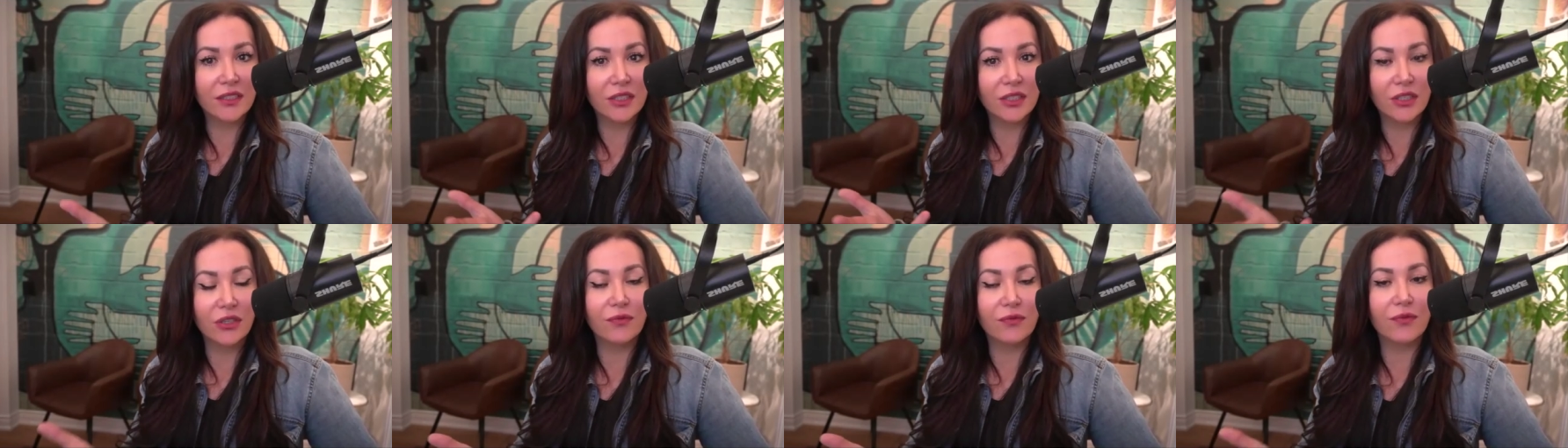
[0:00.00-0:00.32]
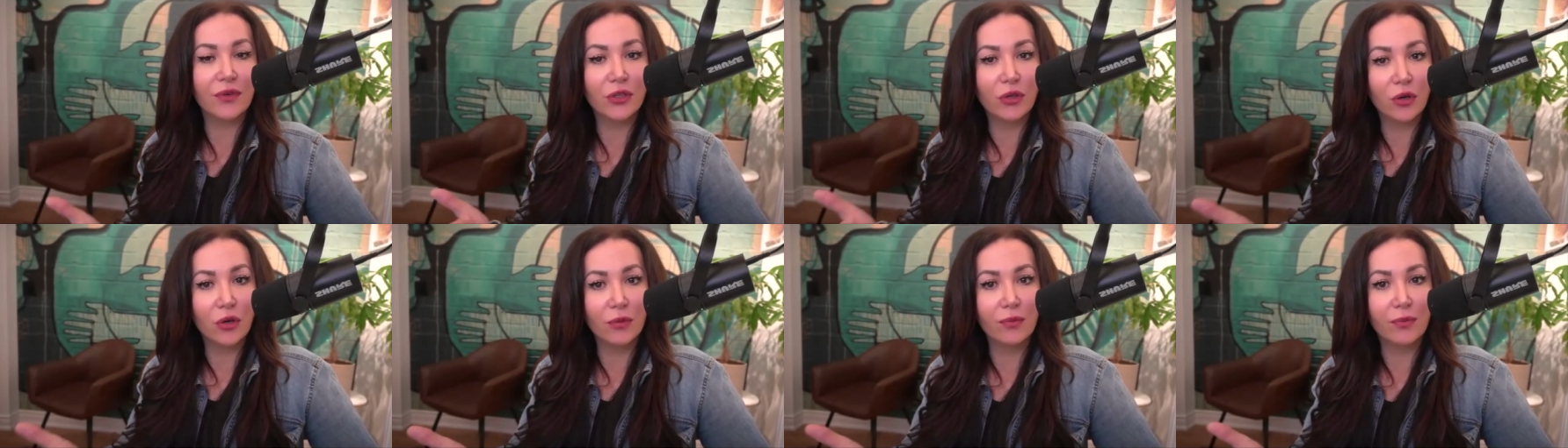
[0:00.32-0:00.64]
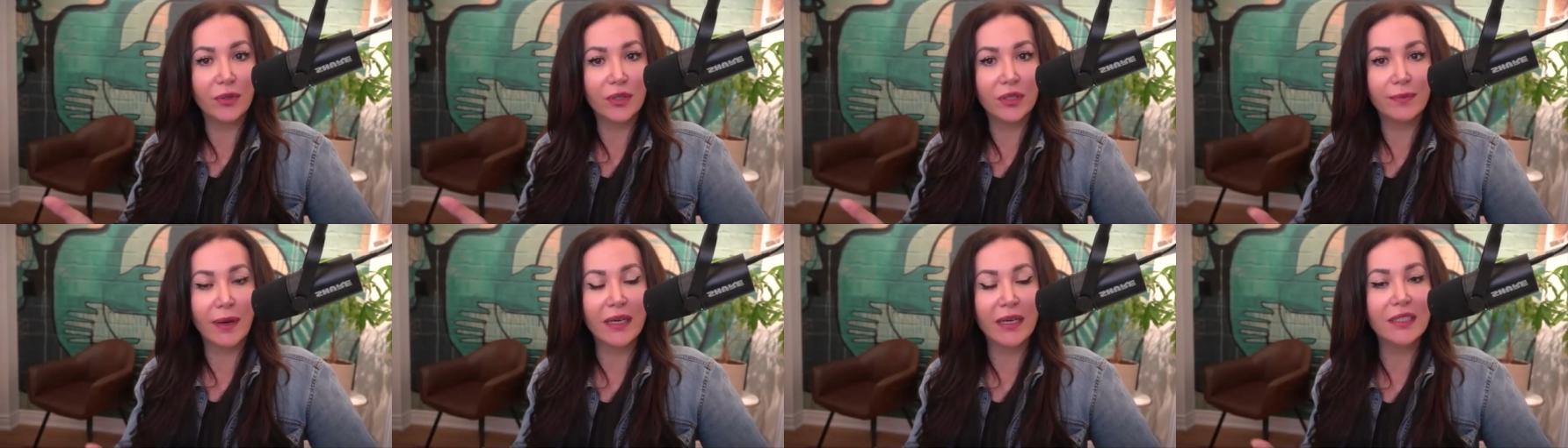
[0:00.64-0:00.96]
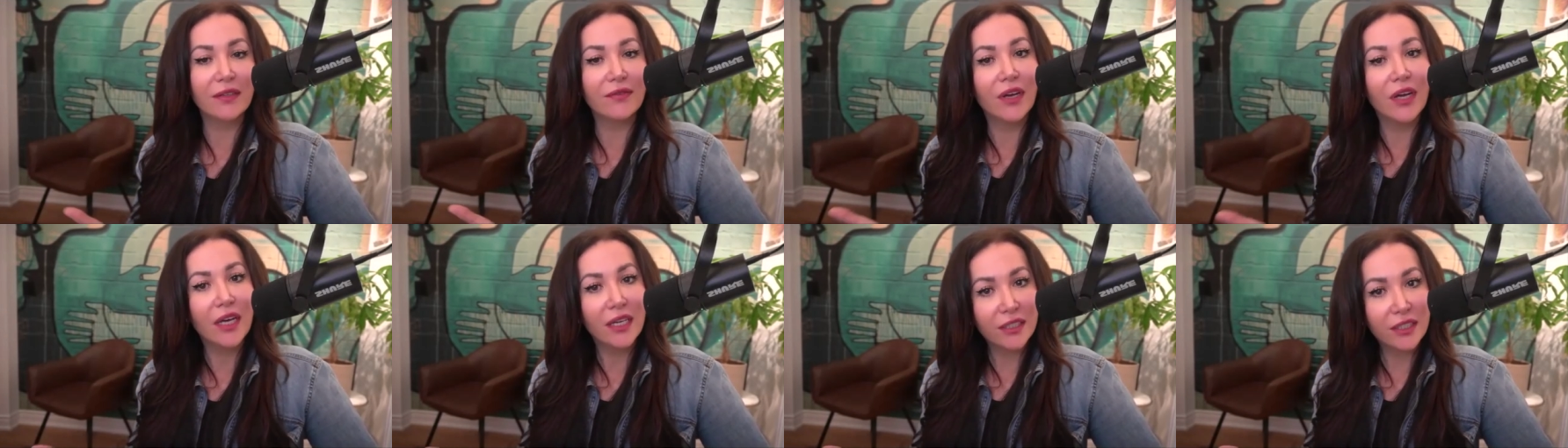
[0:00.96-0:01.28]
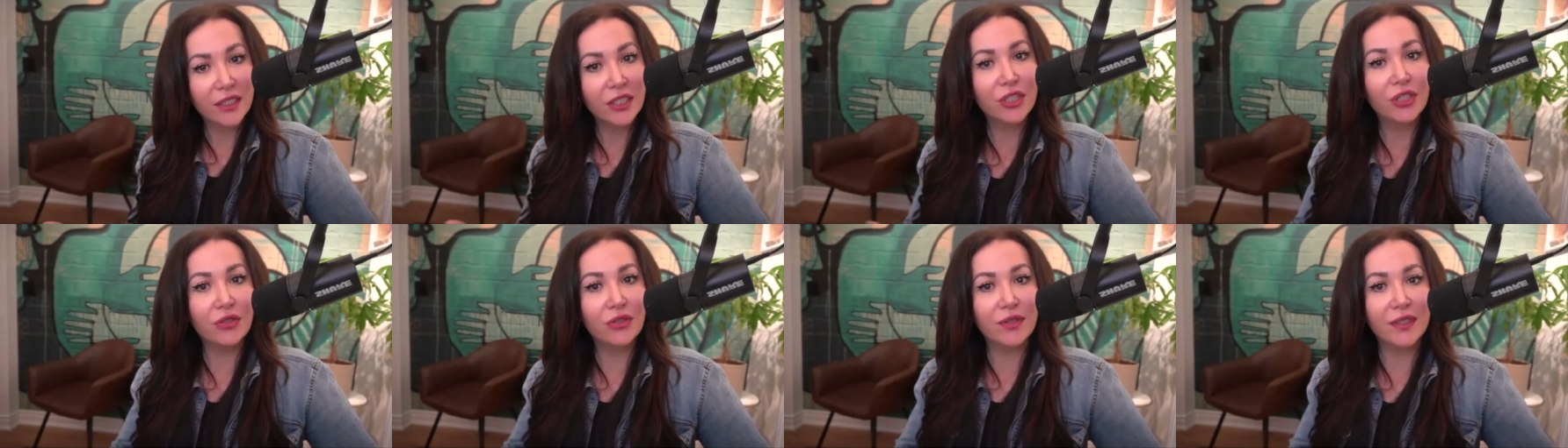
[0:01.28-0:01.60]
to you for your perspective.
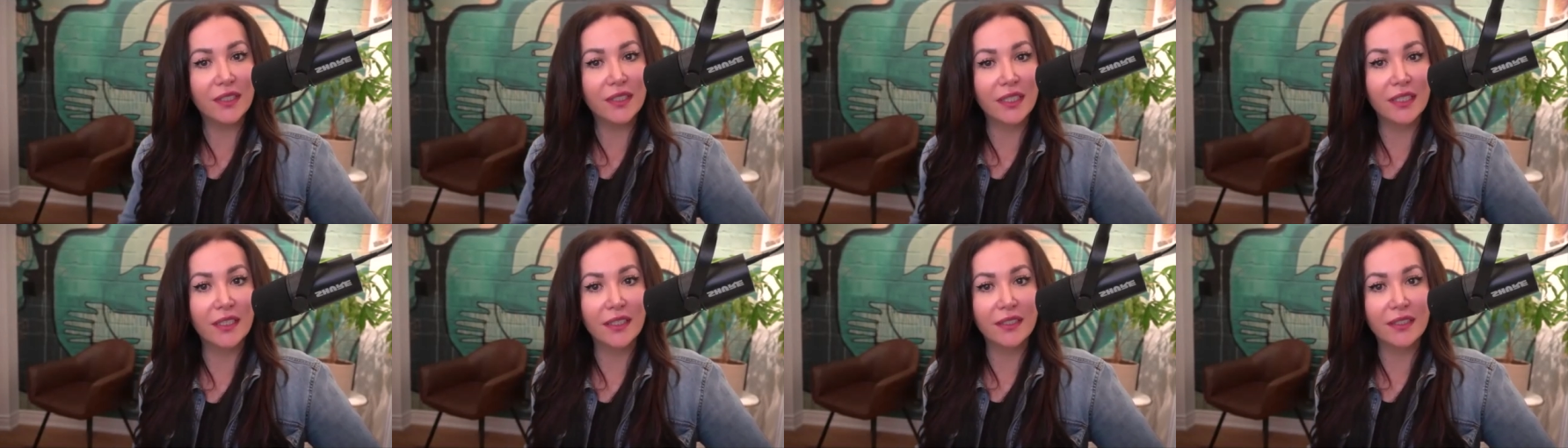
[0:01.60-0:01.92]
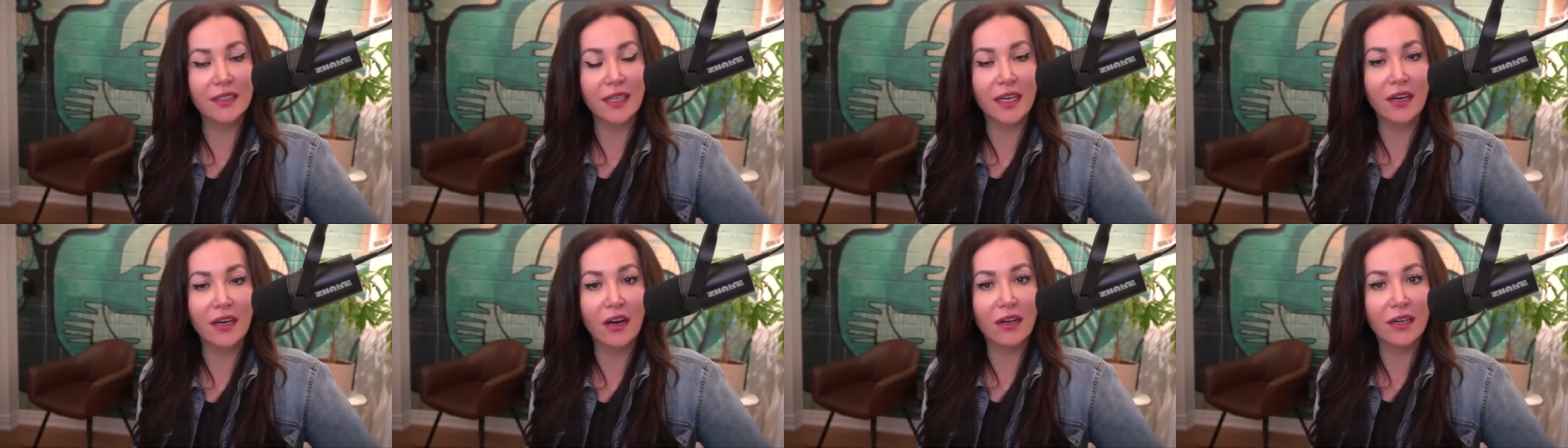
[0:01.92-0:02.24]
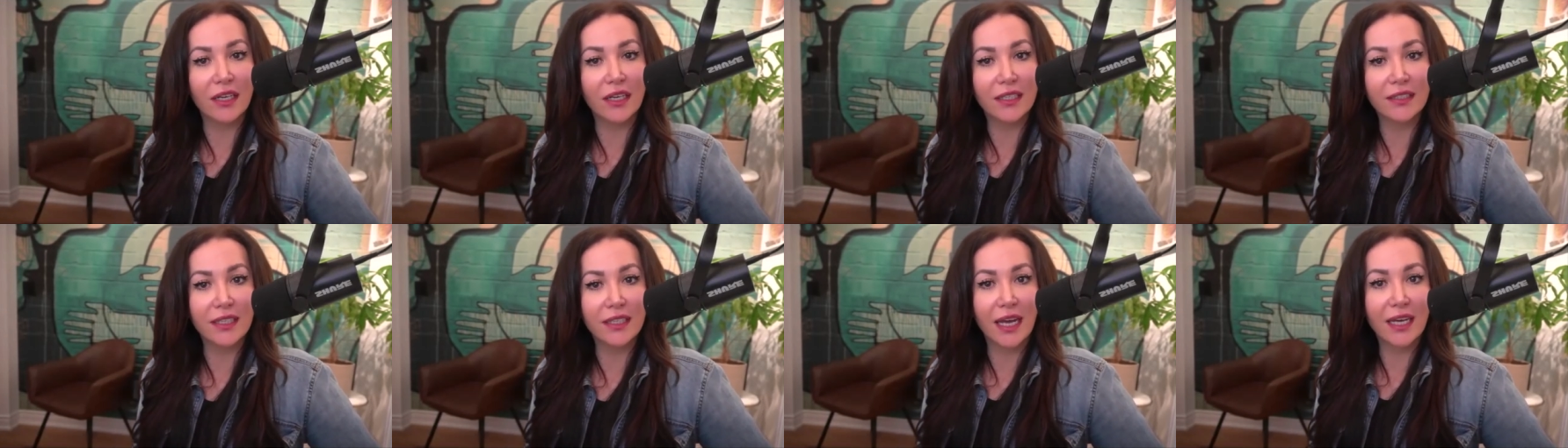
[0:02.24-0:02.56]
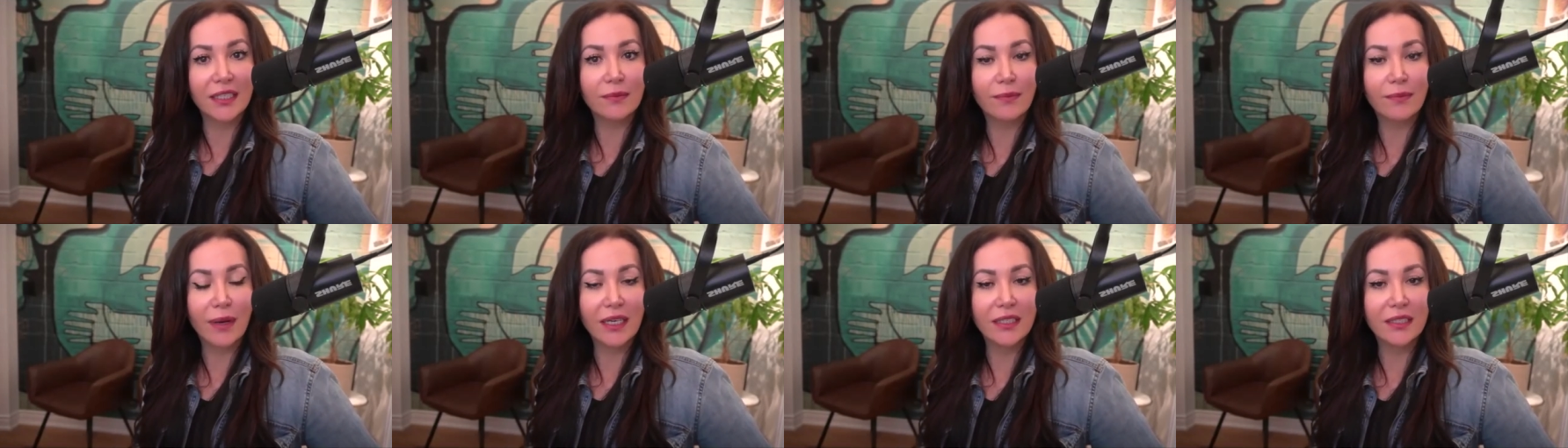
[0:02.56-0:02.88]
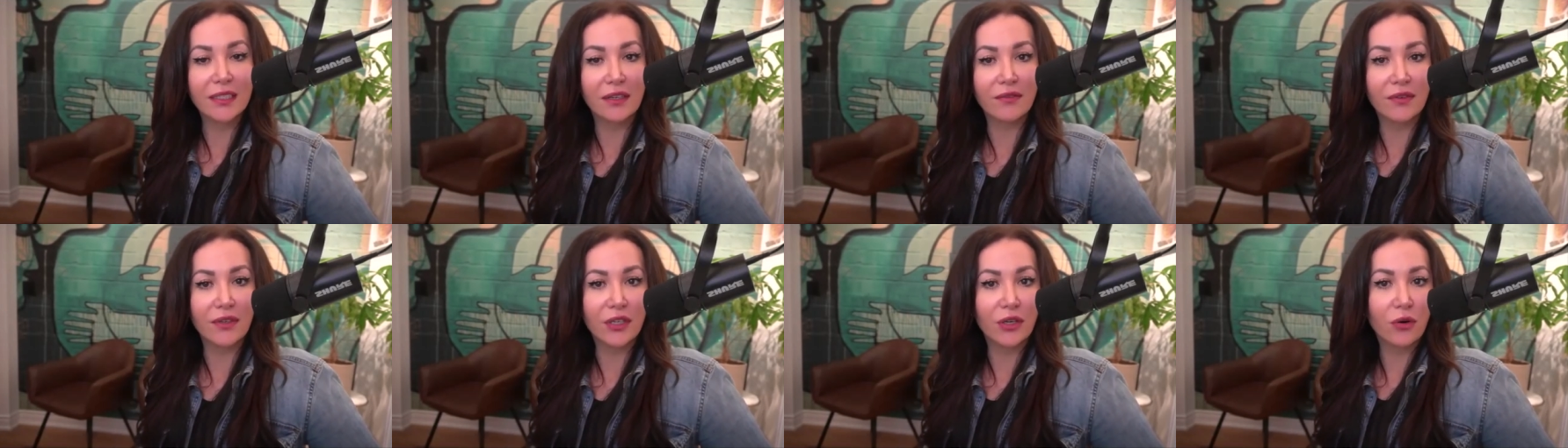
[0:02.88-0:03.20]
Did you see the psionics
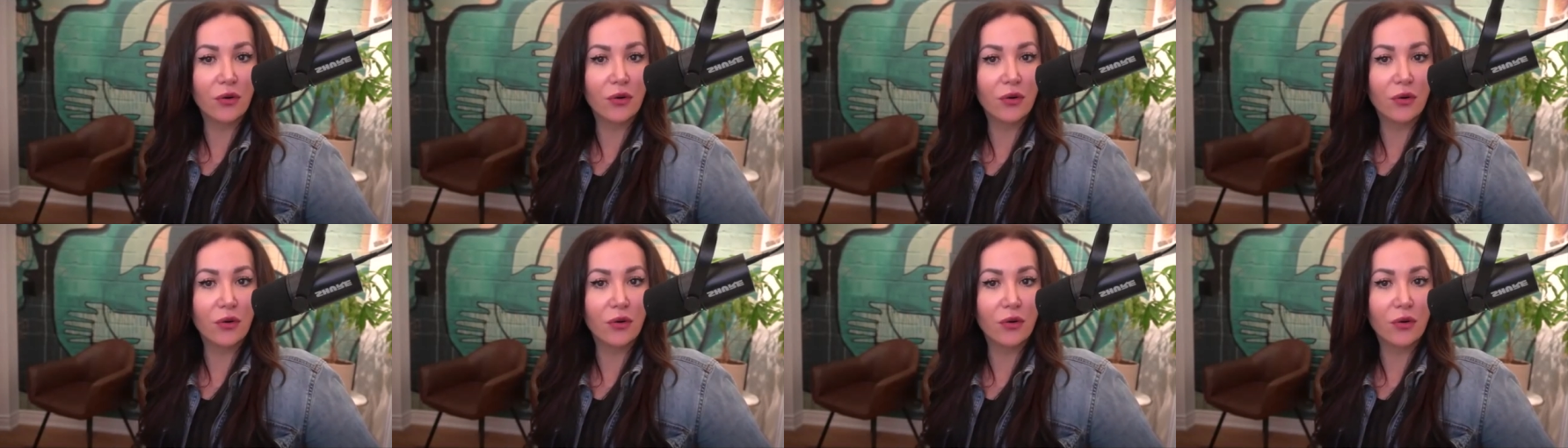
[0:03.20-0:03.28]
aspect of it,